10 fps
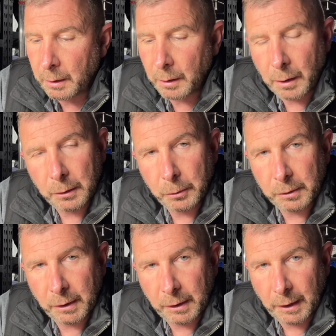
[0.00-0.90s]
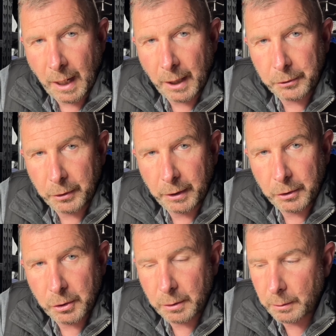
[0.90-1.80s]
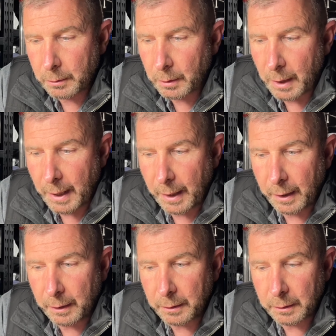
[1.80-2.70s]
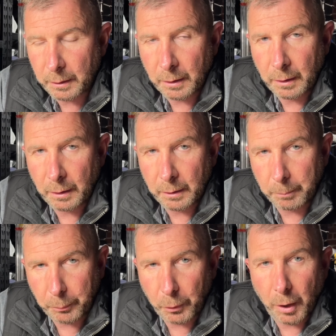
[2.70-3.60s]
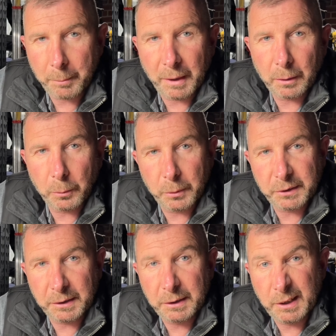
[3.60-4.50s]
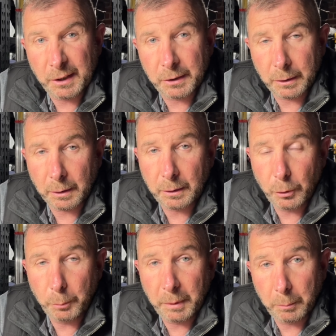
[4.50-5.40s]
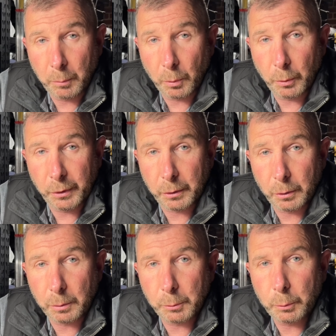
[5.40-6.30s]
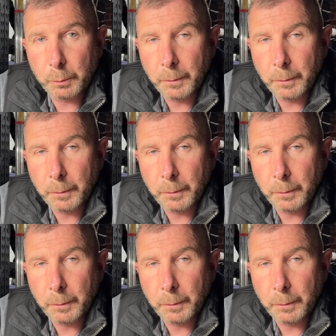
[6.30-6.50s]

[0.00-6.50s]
I looked at the cartridge and the primer was indented a little bit more than normal.